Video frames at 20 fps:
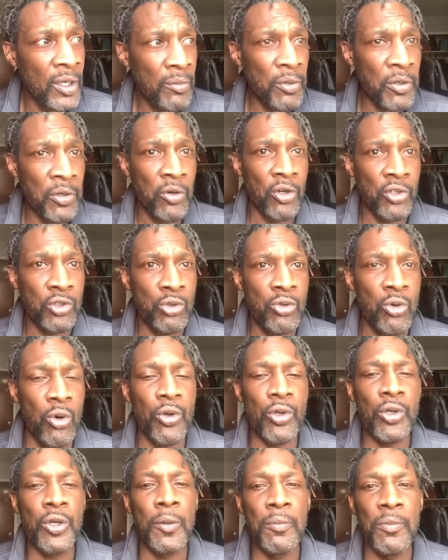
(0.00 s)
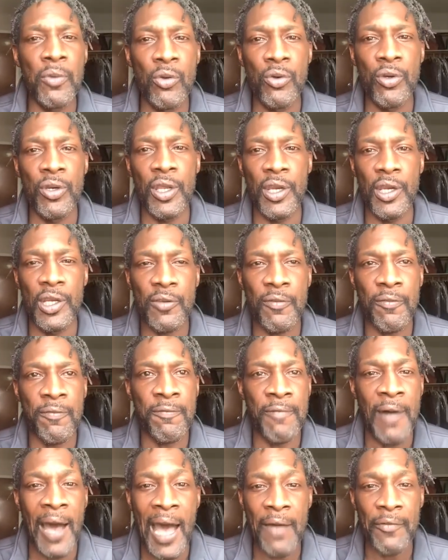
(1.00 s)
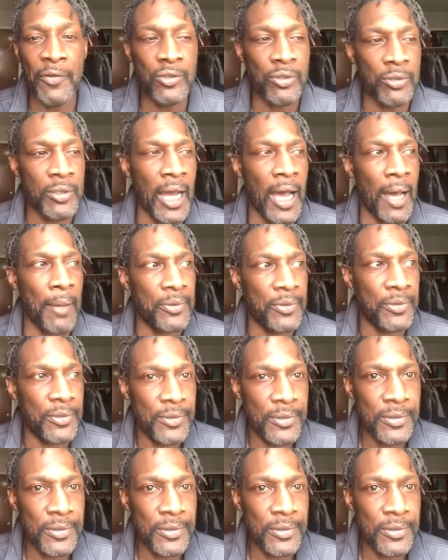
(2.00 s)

because you go in the community and there's five hundred cops.